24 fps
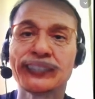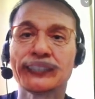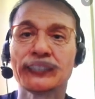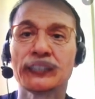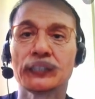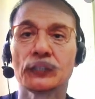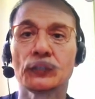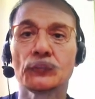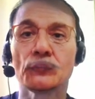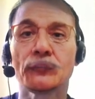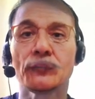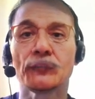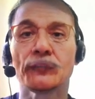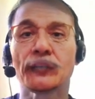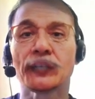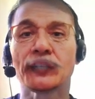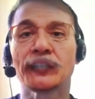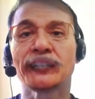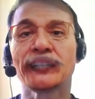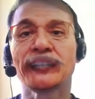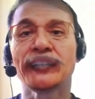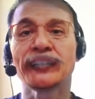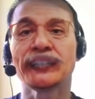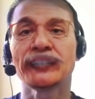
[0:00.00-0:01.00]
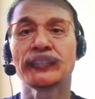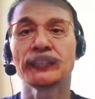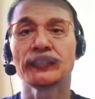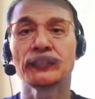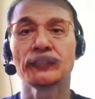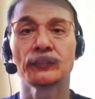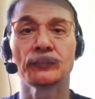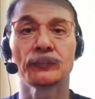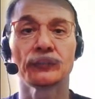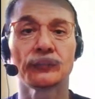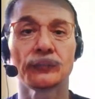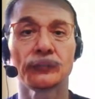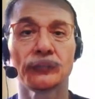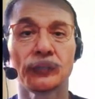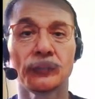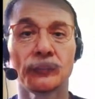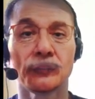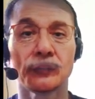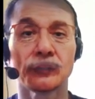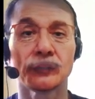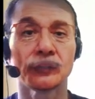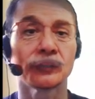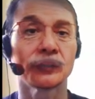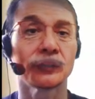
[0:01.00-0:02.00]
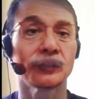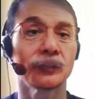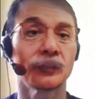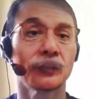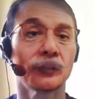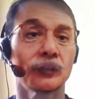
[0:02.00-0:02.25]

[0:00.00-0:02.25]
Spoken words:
This way you can create image,